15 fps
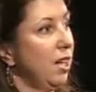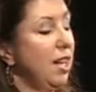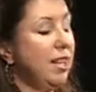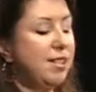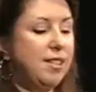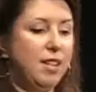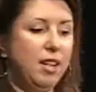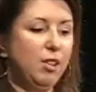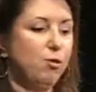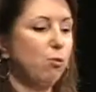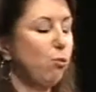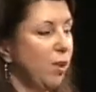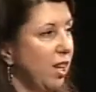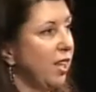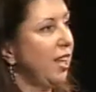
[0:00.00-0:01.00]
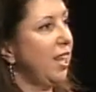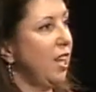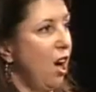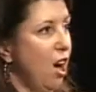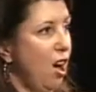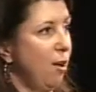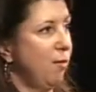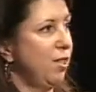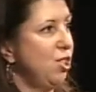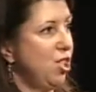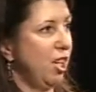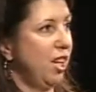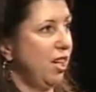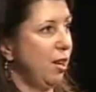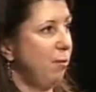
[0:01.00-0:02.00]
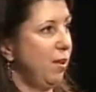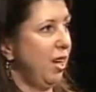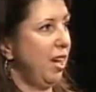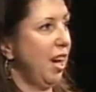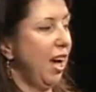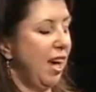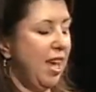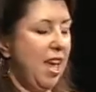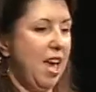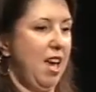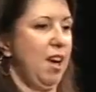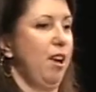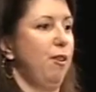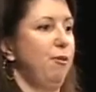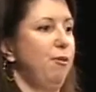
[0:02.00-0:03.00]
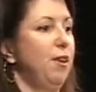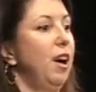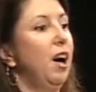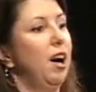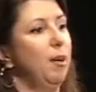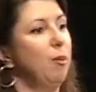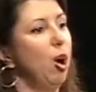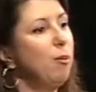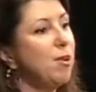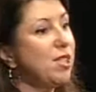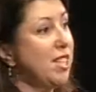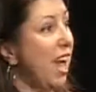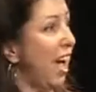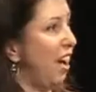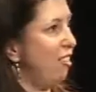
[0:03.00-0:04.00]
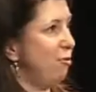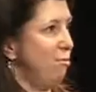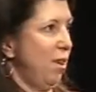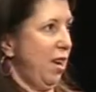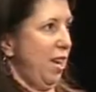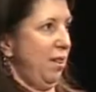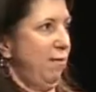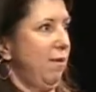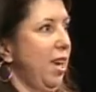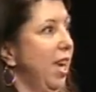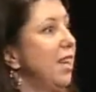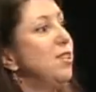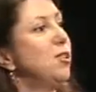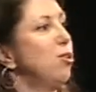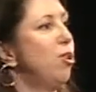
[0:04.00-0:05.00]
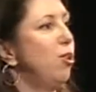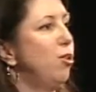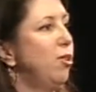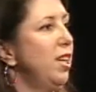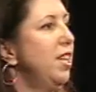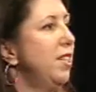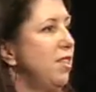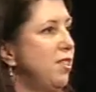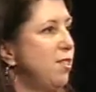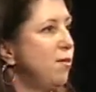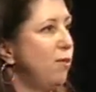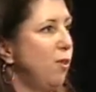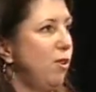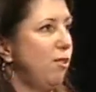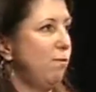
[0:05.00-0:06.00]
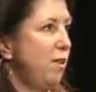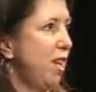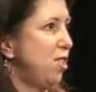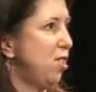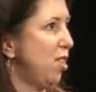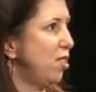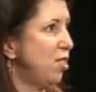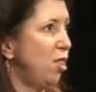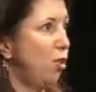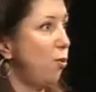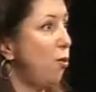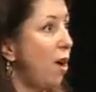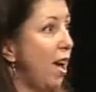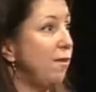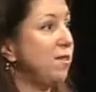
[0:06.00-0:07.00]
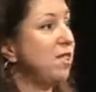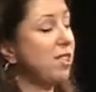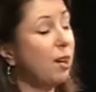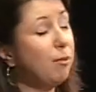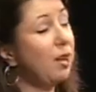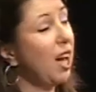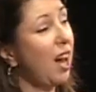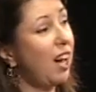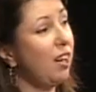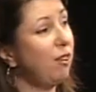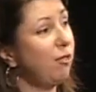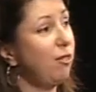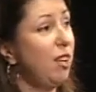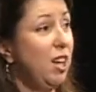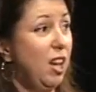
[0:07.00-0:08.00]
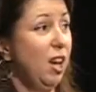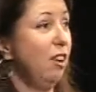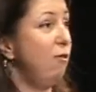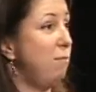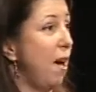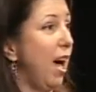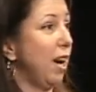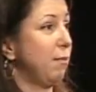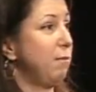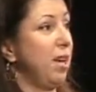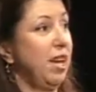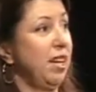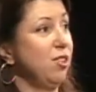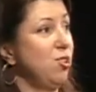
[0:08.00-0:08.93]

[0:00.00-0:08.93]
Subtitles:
It's really common, Jeanne. I mean, I have almost half my caseload is full of patients, who have some kind of back pain.